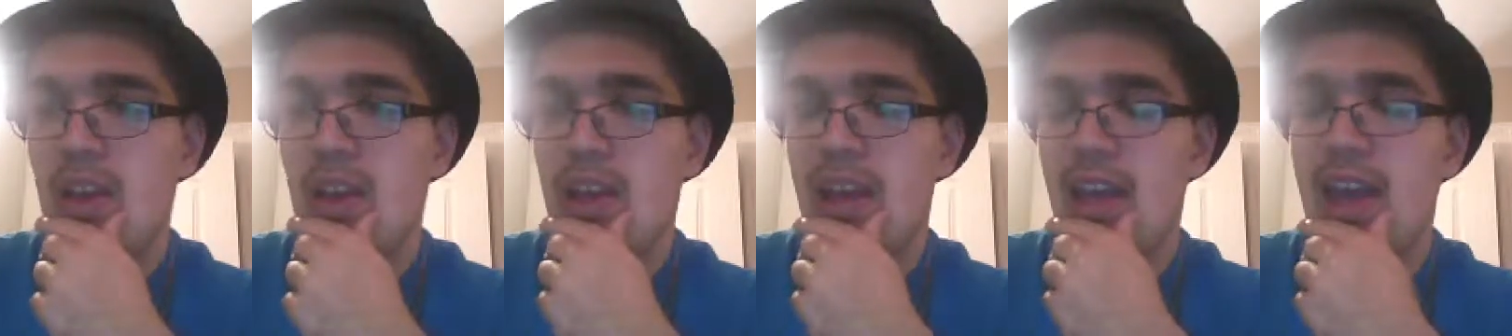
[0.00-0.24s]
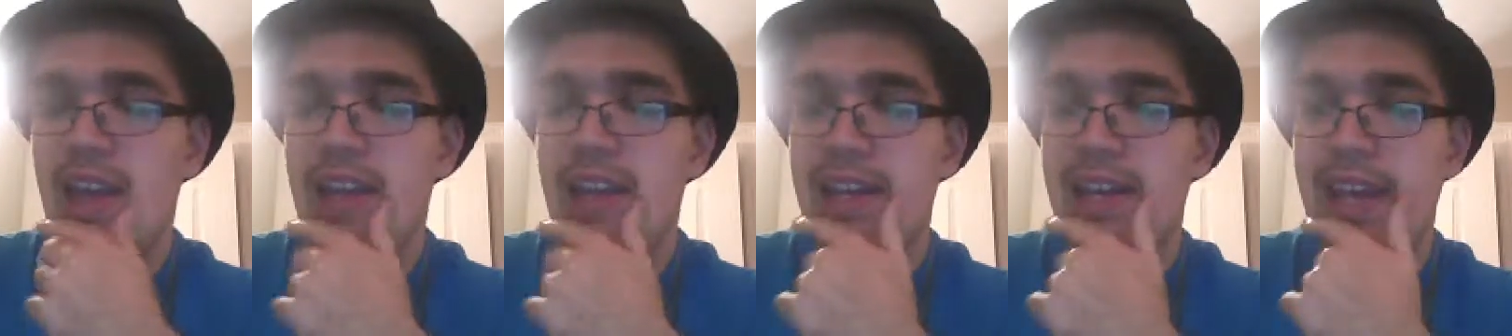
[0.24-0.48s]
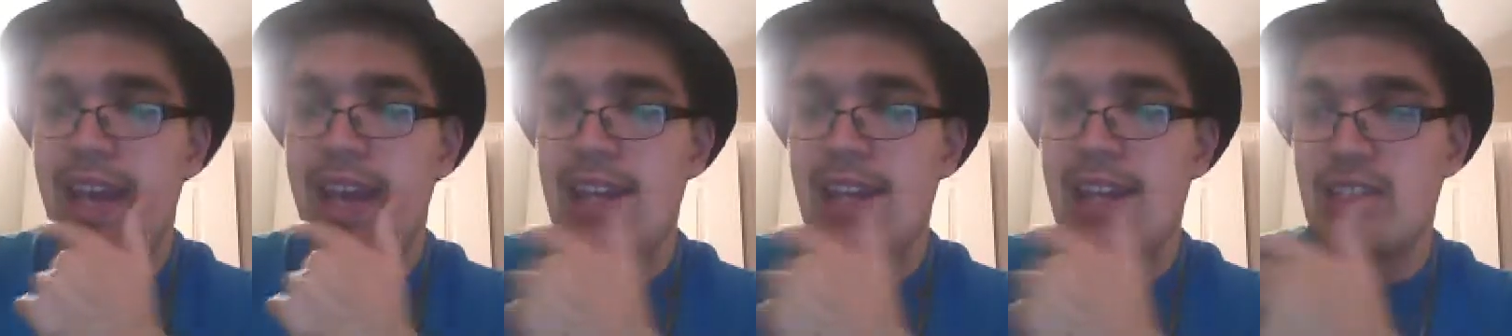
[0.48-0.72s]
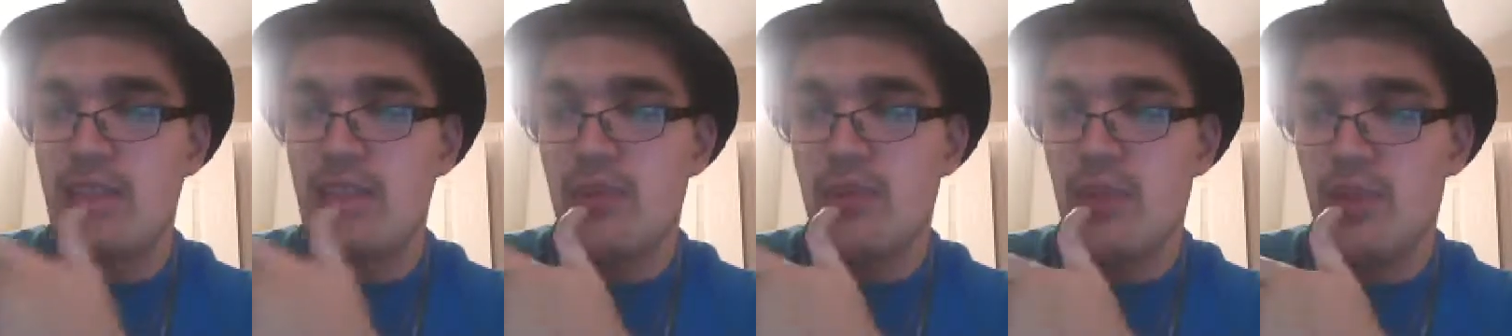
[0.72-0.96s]
It had a
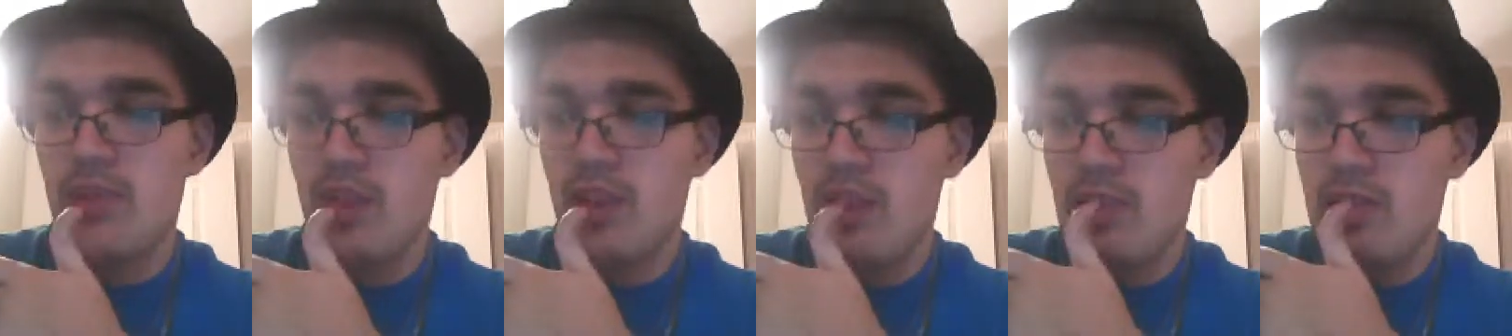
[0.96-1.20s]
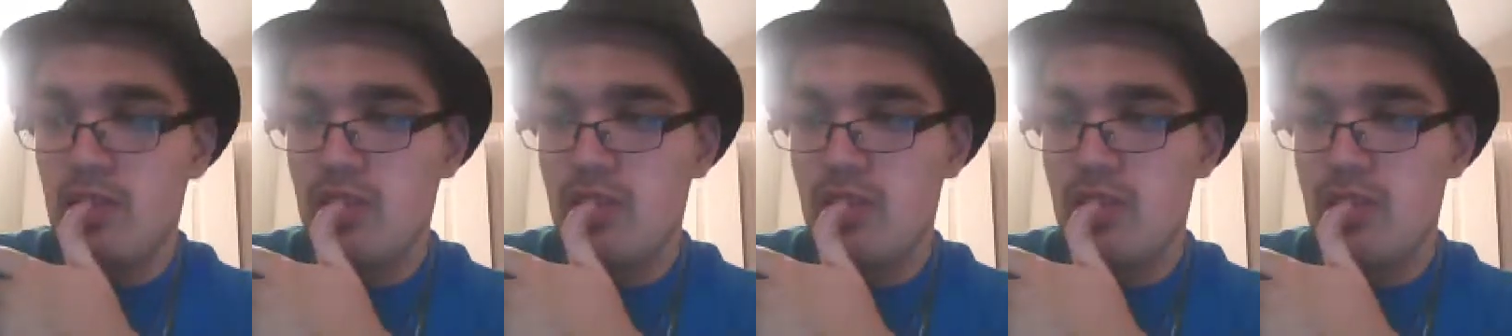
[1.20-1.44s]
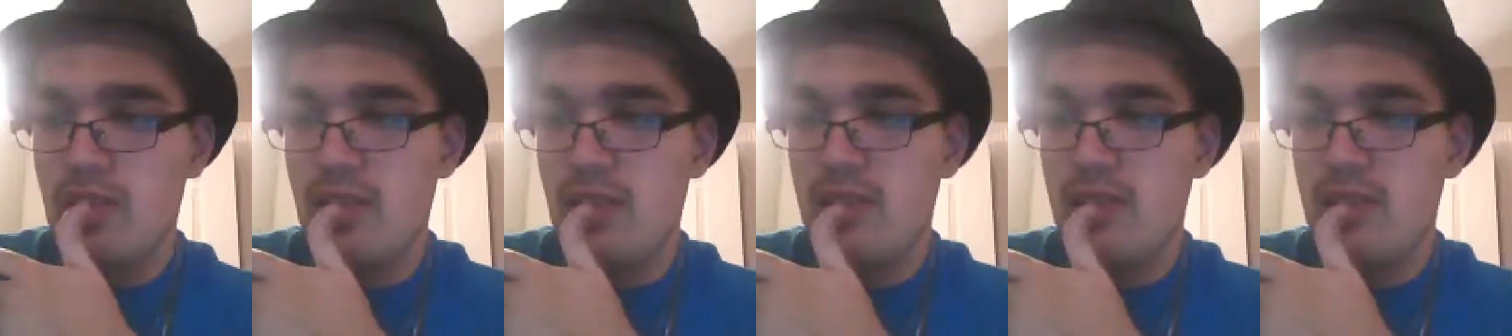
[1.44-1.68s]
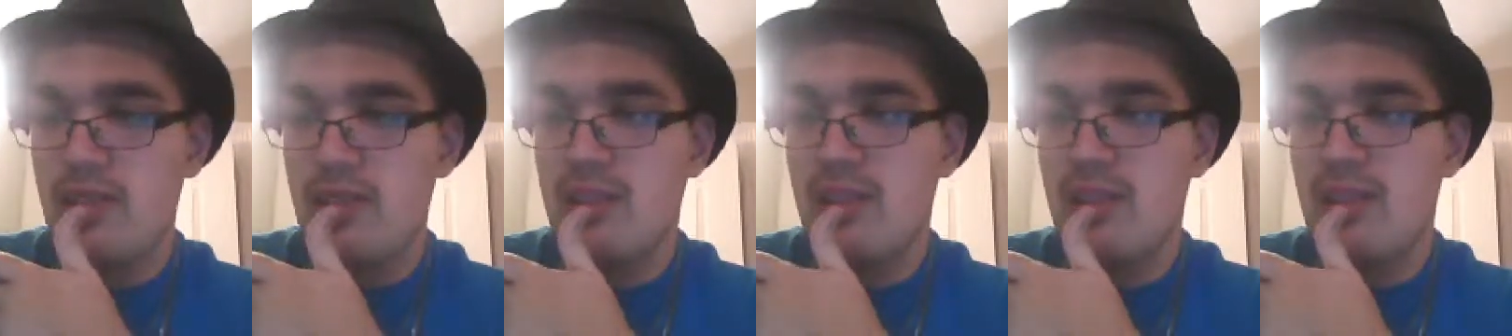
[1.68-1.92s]
catchy production
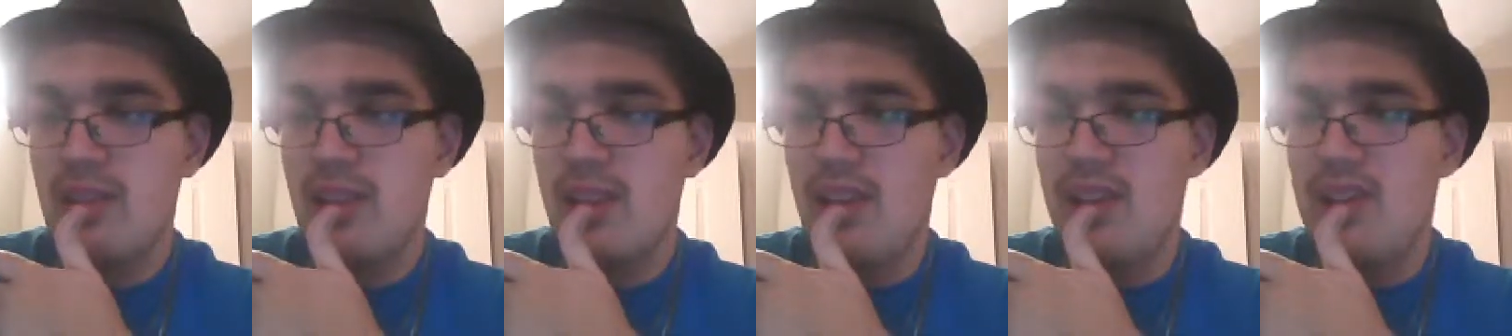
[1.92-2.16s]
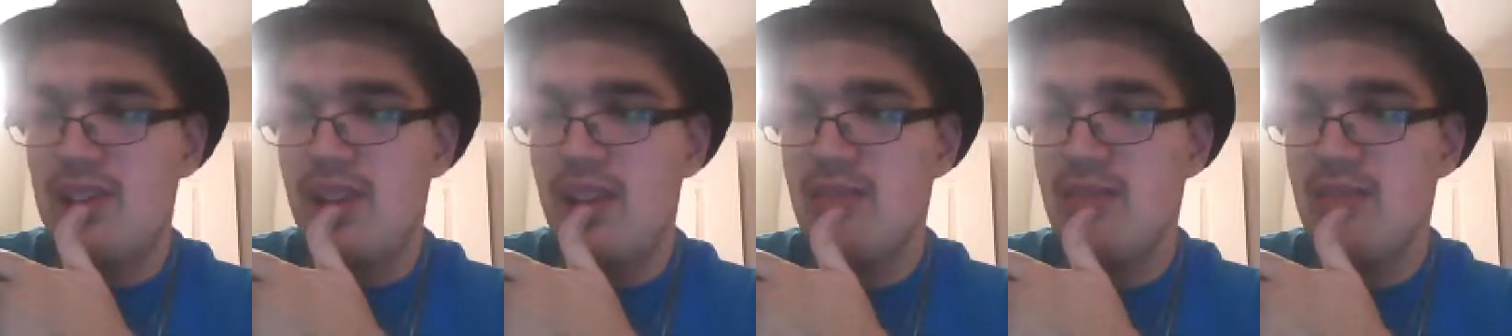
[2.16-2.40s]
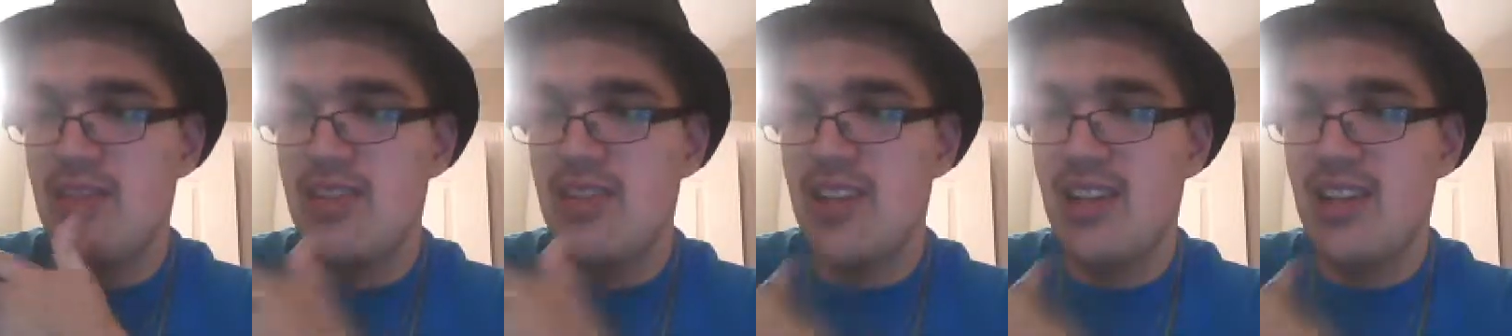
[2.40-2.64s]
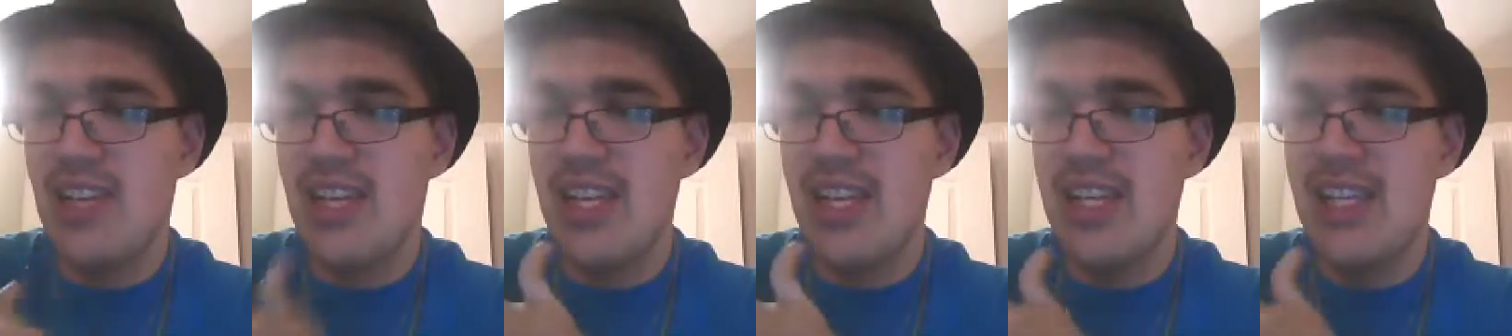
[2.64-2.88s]
that
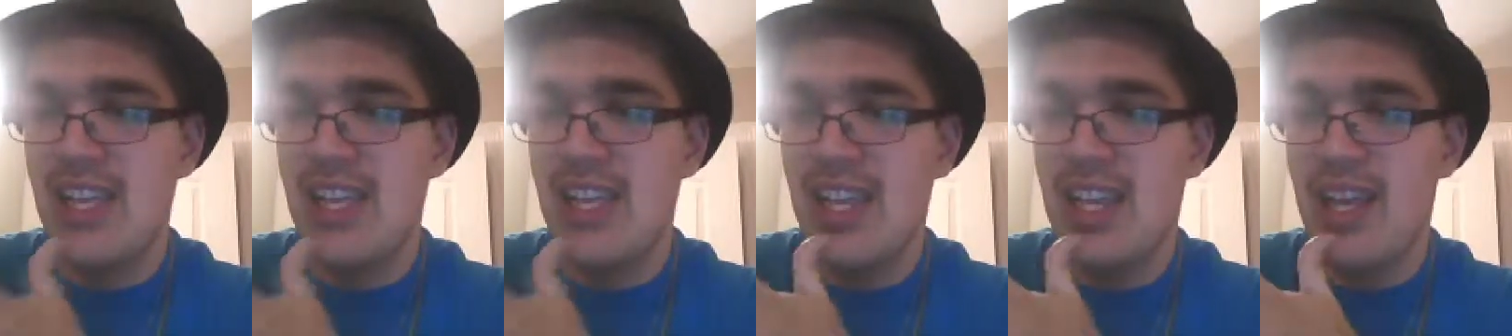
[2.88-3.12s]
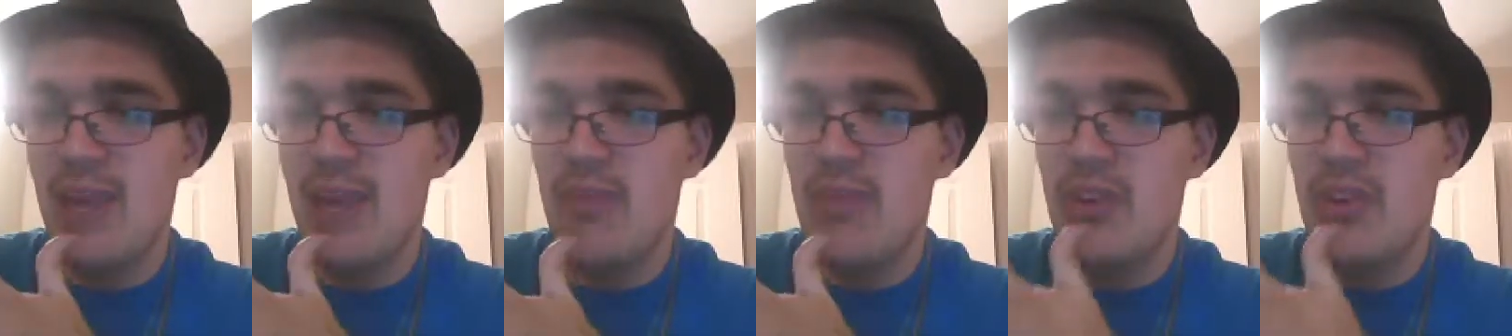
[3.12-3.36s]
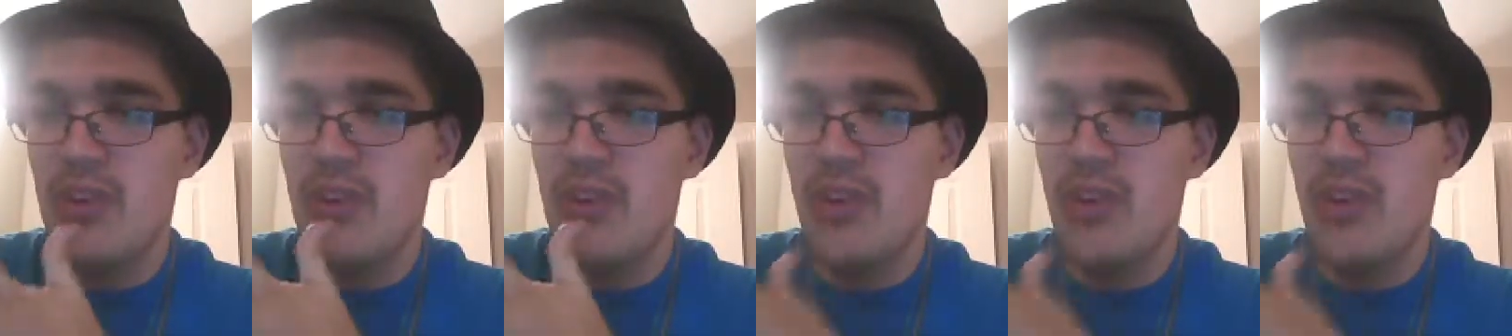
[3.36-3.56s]
sounded EDM